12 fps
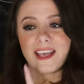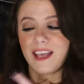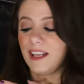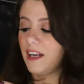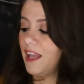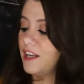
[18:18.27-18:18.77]

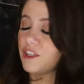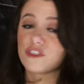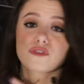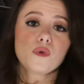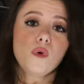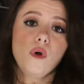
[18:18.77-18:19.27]
in a
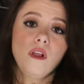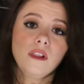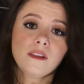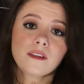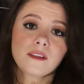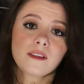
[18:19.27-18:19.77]

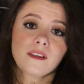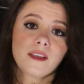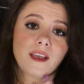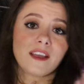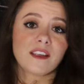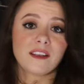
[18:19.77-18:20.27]
school
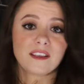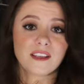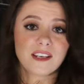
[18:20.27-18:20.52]
and